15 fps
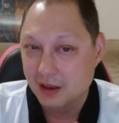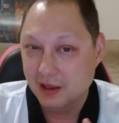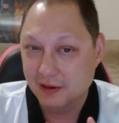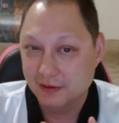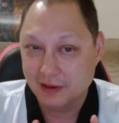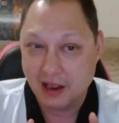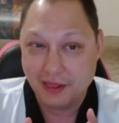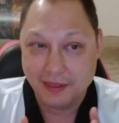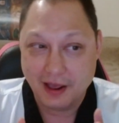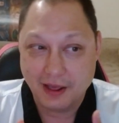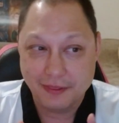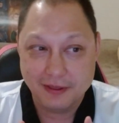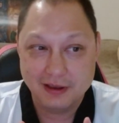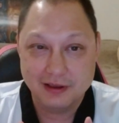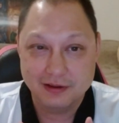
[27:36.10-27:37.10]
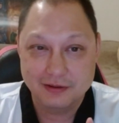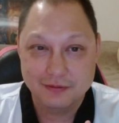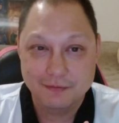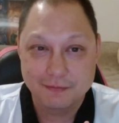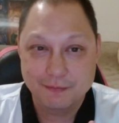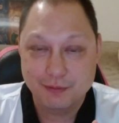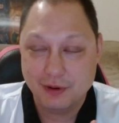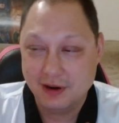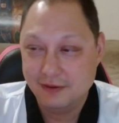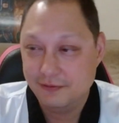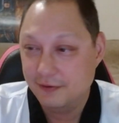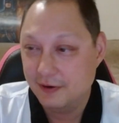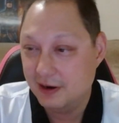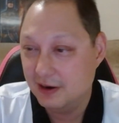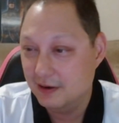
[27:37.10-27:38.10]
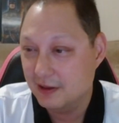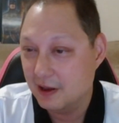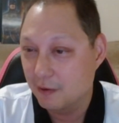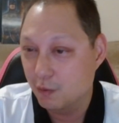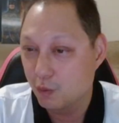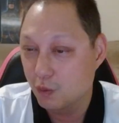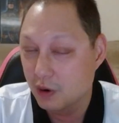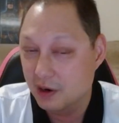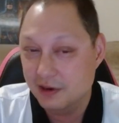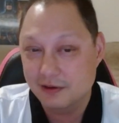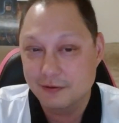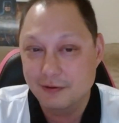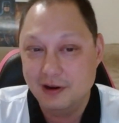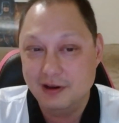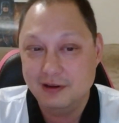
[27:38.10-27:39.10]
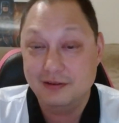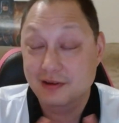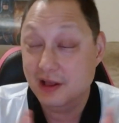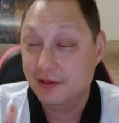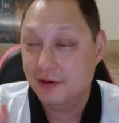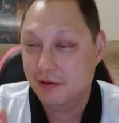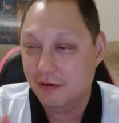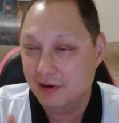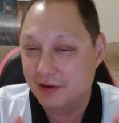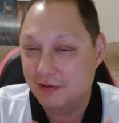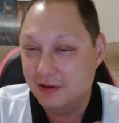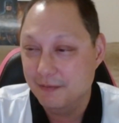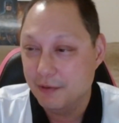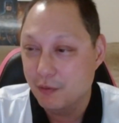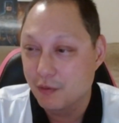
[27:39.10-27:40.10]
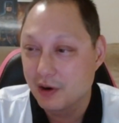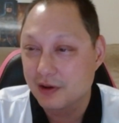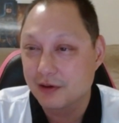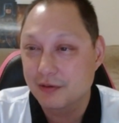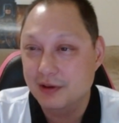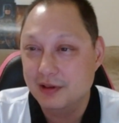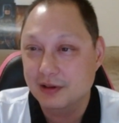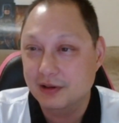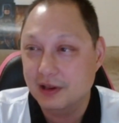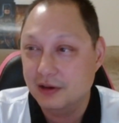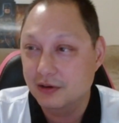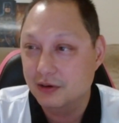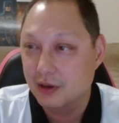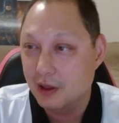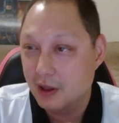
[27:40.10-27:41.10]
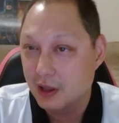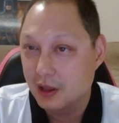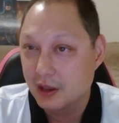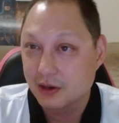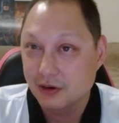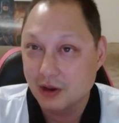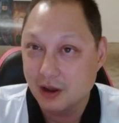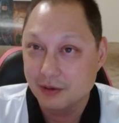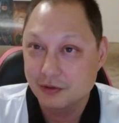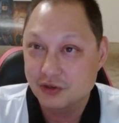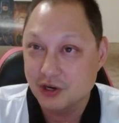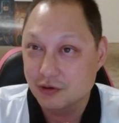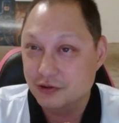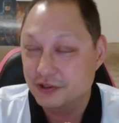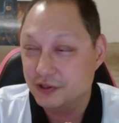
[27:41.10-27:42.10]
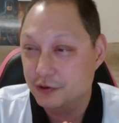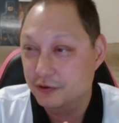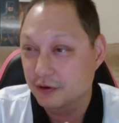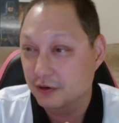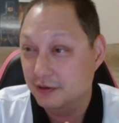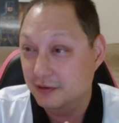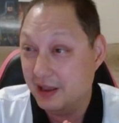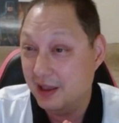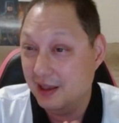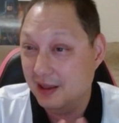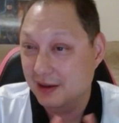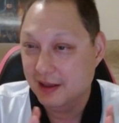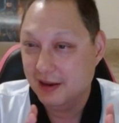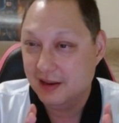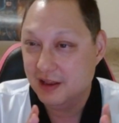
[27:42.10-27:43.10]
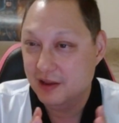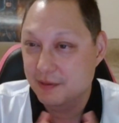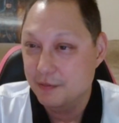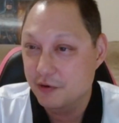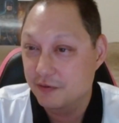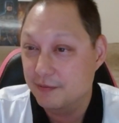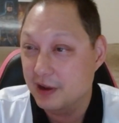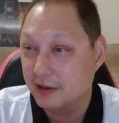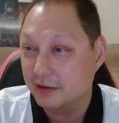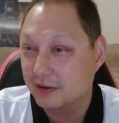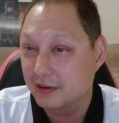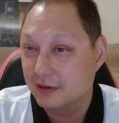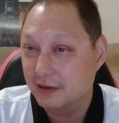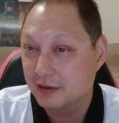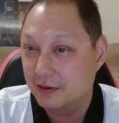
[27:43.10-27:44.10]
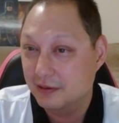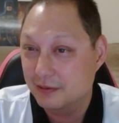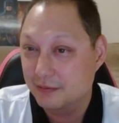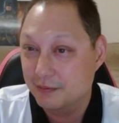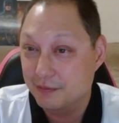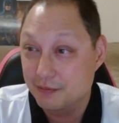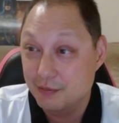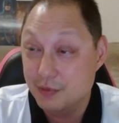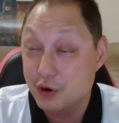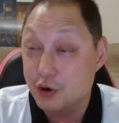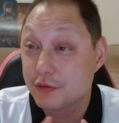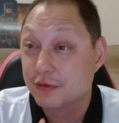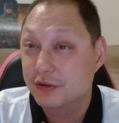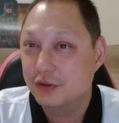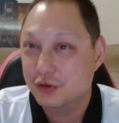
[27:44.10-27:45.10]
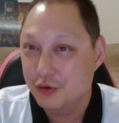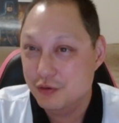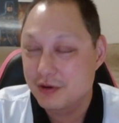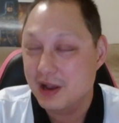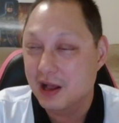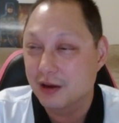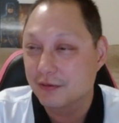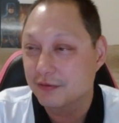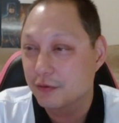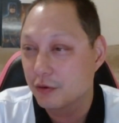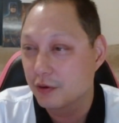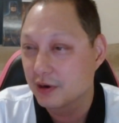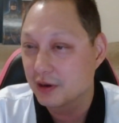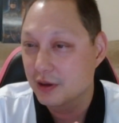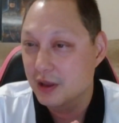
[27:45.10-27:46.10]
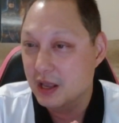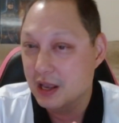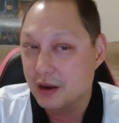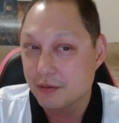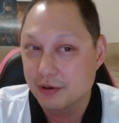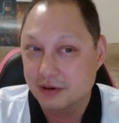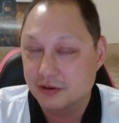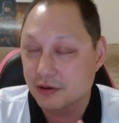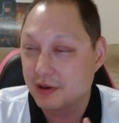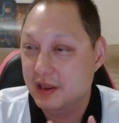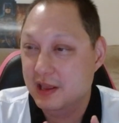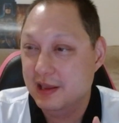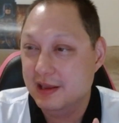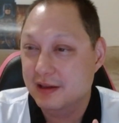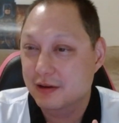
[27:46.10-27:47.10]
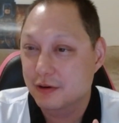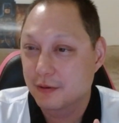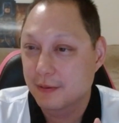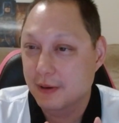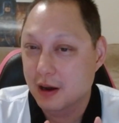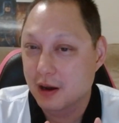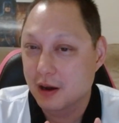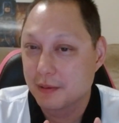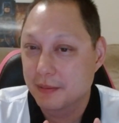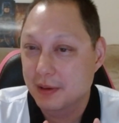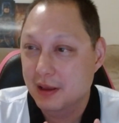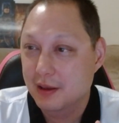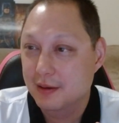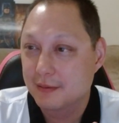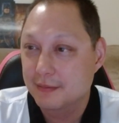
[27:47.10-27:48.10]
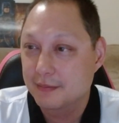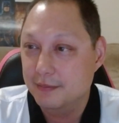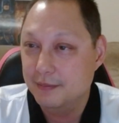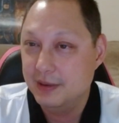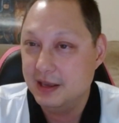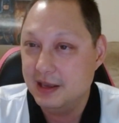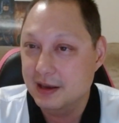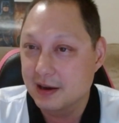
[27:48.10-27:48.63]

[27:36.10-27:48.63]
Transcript: I think it's pretty fitting that one of the reasons, not the only reason, but one of the reasons that Joe Shuster said that he moved to California was so he could be